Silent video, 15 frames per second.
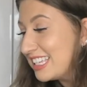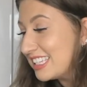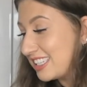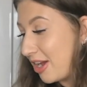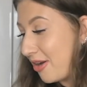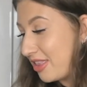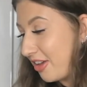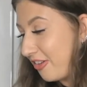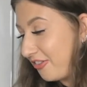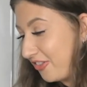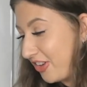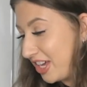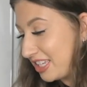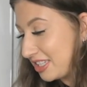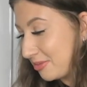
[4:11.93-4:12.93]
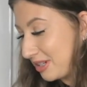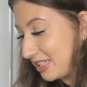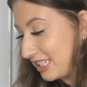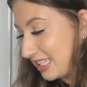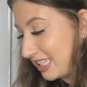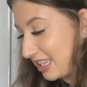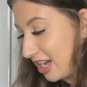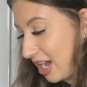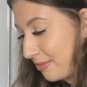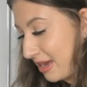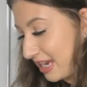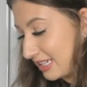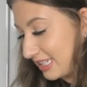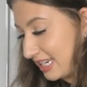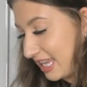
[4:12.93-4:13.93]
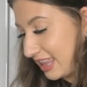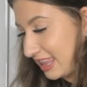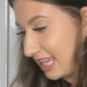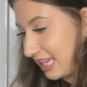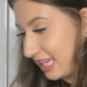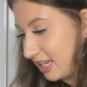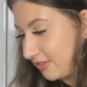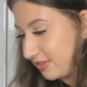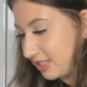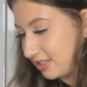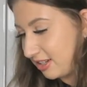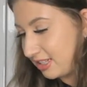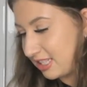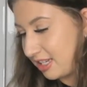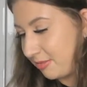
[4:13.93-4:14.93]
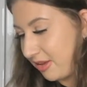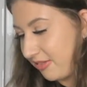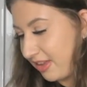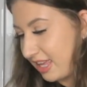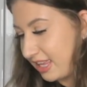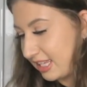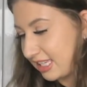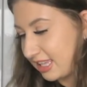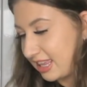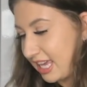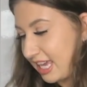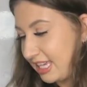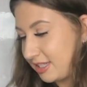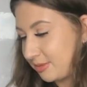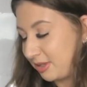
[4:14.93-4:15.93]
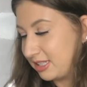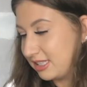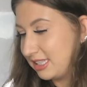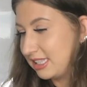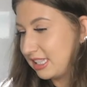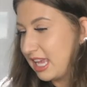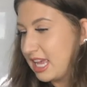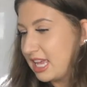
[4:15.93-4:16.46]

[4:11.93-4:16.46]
So the first one that I'm actually thinking of starting with is these ones.